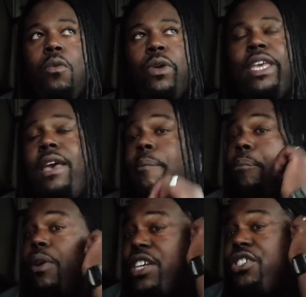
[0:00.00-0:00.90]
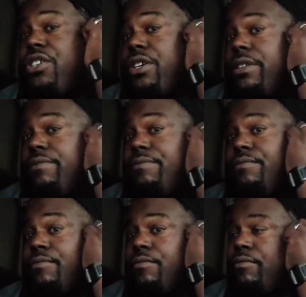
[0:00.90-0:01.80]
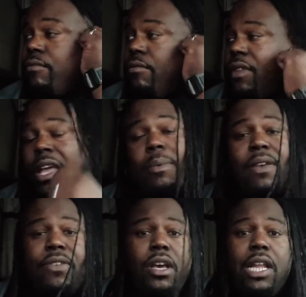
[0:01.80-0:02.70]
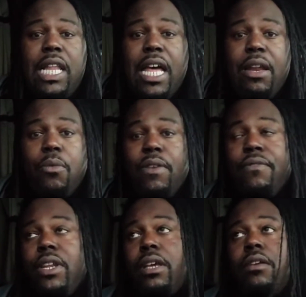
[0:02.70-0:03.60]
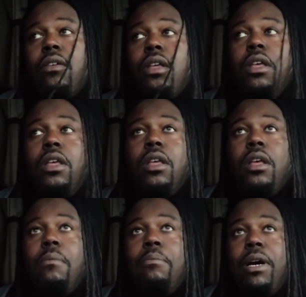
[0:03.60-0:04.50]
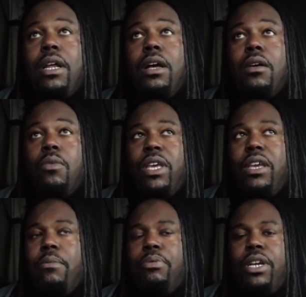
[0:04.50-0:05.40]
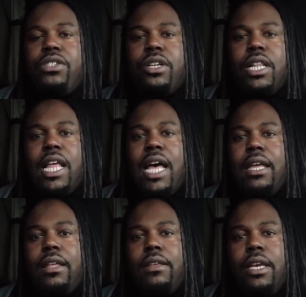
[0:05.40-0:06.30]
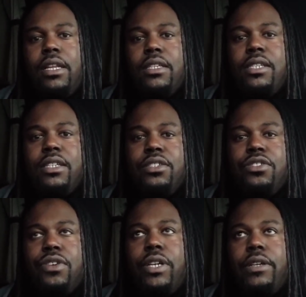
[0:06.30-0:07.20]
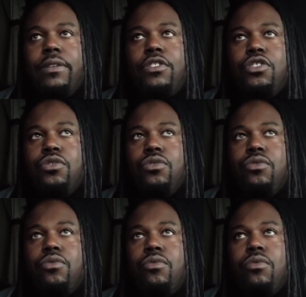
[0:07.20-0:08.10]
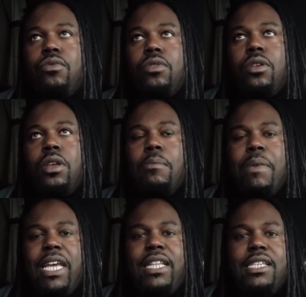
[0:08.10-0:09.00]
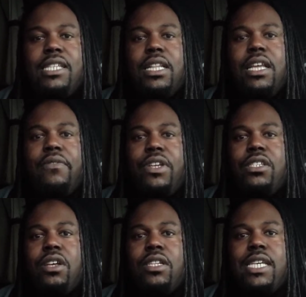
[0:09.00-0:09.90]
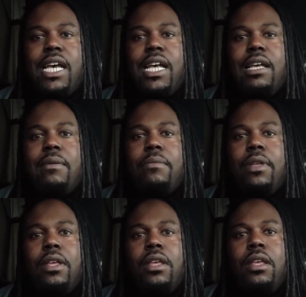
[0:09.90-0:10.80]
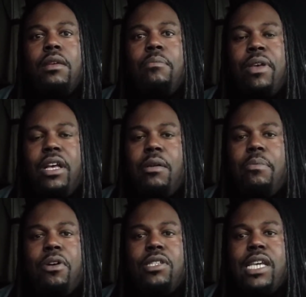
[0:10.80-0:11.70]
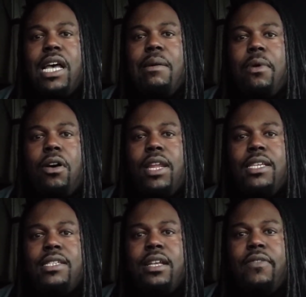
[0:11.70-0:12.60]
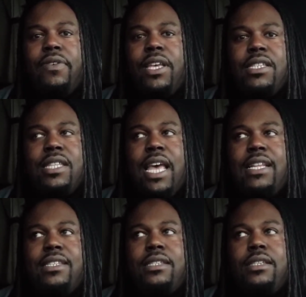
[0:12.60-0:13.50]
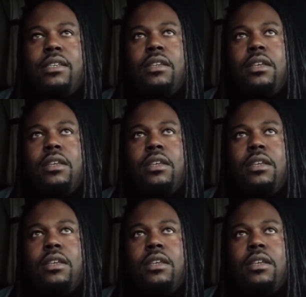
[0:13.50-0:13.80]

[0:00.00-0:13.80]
We get pressured. I'm giving y'all a lot in one video, but we get pressured a lot in this industry to make these deliveries on time, pick up on time, all that stuff, because that's